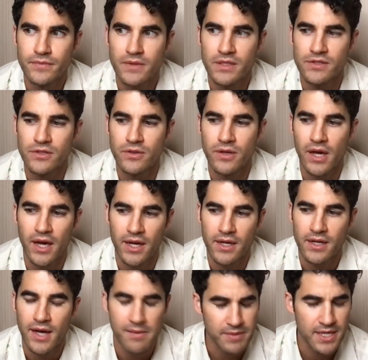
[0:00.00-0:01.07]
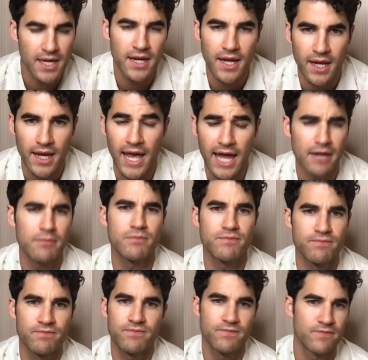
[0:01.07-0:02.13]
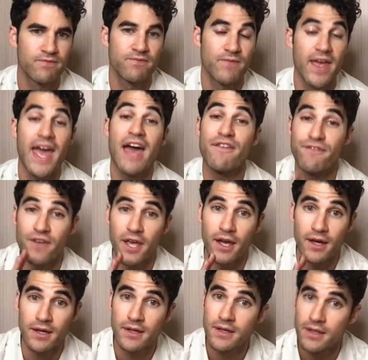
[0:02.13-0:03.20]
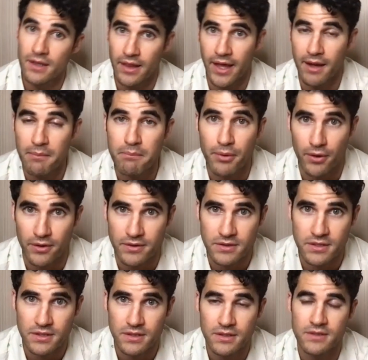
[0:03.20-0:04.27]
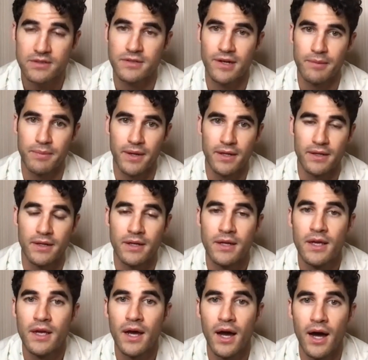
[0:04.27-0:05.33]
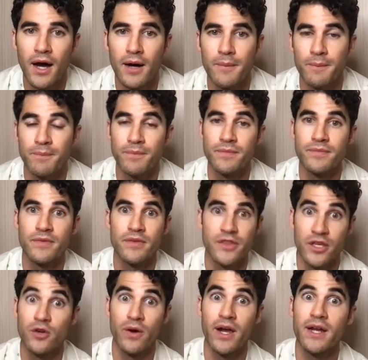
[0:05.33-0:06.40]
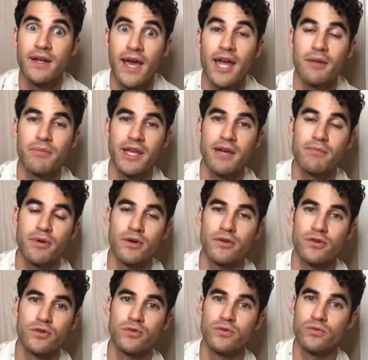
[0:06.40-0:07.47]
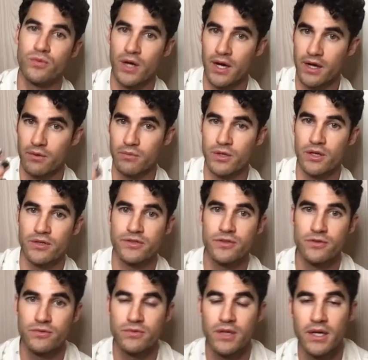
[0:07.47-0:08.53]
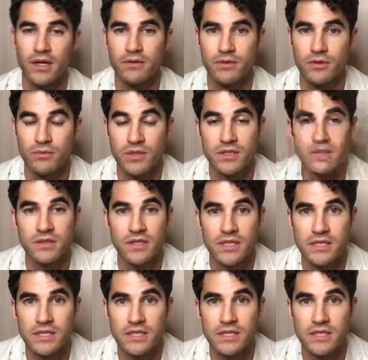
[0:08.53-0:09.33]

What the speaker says: He's okay. I'm kidding. Adam effing Lambert. Sorry, Peyton. The great Adam Lambert, who we also we did Glee